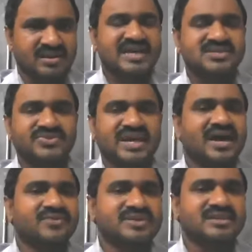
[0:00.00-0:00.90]
as we
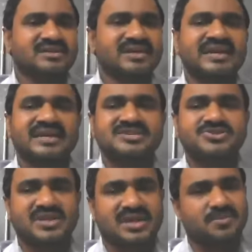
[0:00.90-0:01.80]
have in English
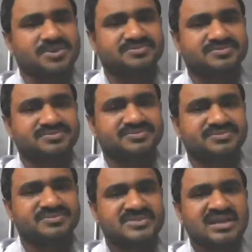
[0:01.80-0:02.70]
grammar.
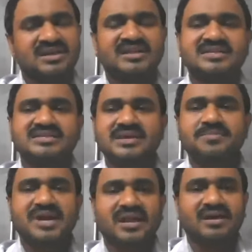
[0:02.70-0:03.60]
In the same
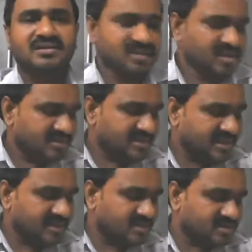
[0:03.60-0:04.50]
manner,
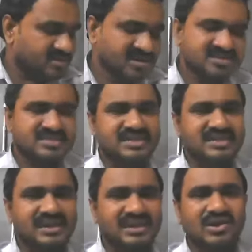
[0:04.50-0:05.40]
there are
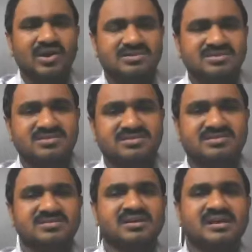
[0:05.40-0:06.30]
certain
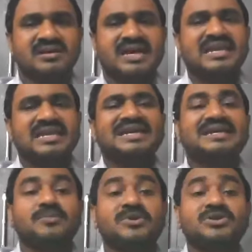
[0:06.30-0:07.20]
laws,
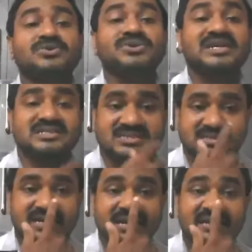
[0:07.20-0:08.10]
LAWS,
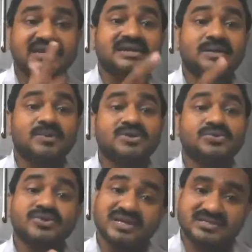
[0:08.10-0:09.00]

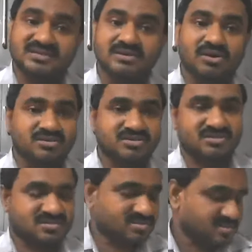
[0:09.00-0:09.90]

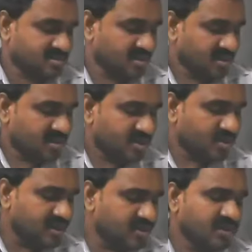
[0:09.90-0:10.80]
laws.
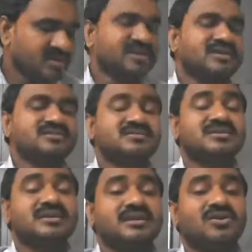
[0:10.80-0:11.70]
Okay, there are
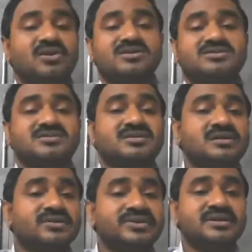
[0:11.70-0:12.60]
certain laws
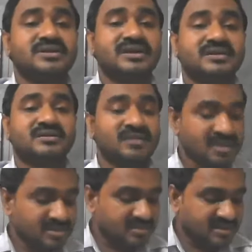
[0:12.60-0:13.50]
governing
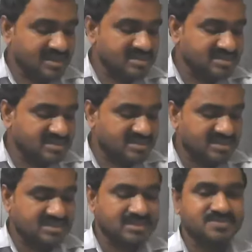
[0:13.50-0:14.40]
these
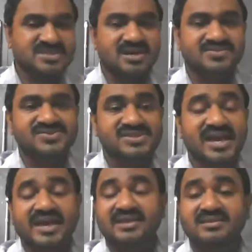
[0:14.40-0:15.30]
systems of
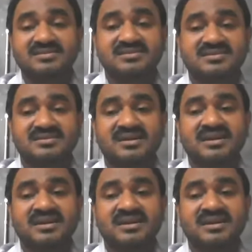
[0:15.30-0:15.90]
science,